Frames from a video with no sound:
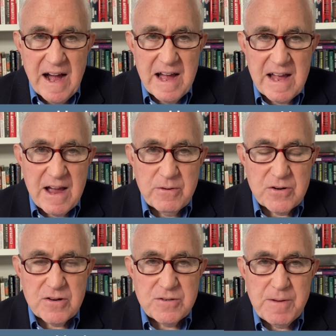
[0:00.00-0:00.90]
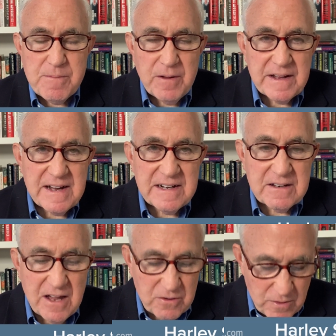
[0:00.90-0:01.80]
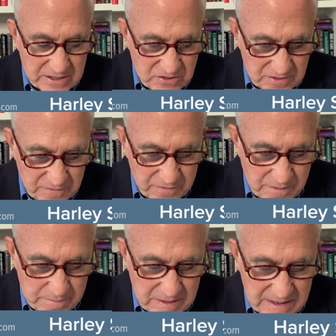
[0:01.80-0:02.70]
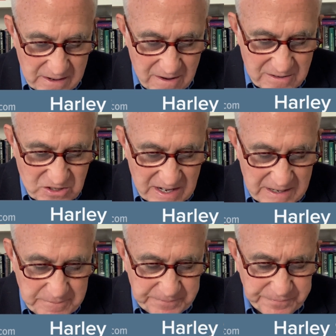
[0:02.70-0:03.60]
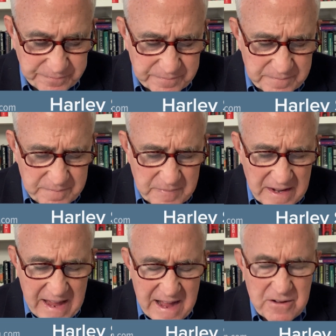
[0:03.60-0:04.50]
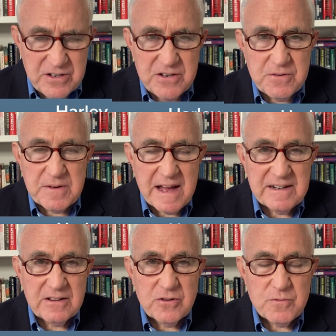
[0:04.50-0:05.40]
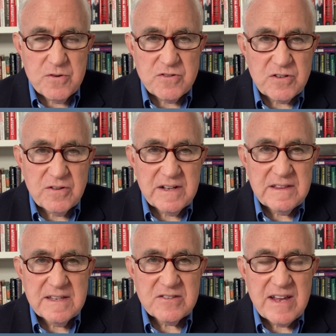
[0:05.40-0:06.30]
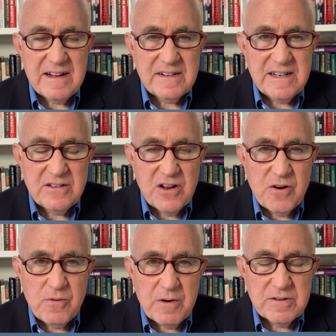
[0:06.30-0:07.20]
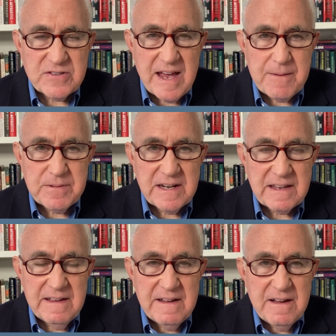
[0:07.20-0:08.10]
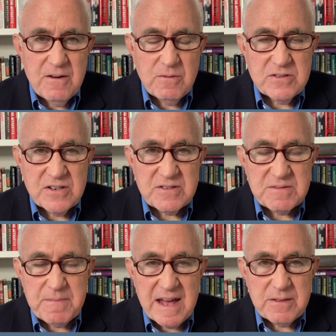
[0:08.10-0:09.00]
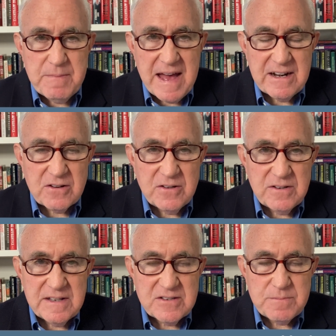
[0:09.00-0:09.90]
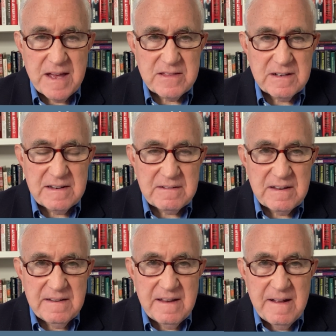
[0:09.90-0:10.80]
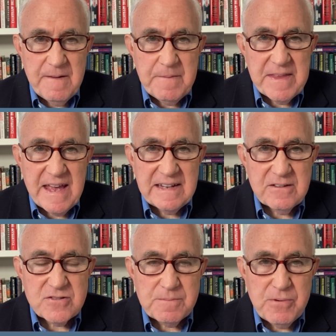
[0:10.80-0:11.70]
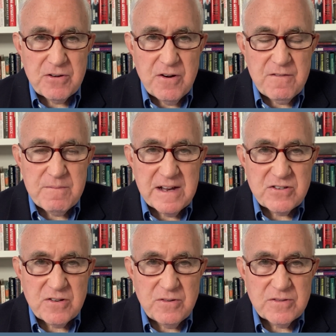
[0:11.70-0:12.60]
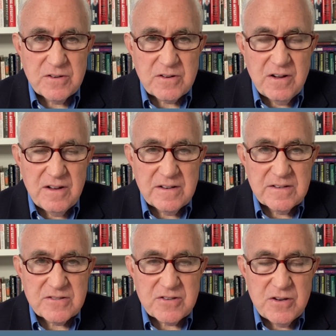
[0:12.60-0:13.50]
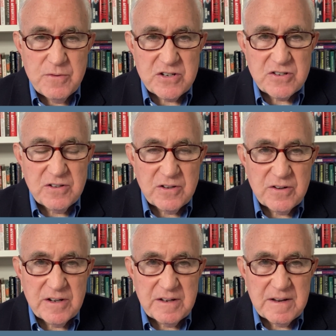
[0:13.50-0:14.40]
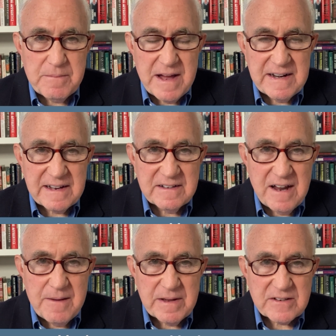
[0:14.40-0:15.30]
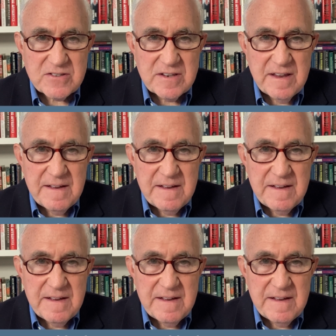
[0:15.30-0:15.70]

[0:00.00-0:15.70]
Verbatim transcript: I, I would urge people, I got a, a question from uh, RJ. How do you, how did LaRouche look at this? How did he know what was happening? Was this mathematical, his method? And there's a book over my shoulder called So You Wish to Learn About Economics.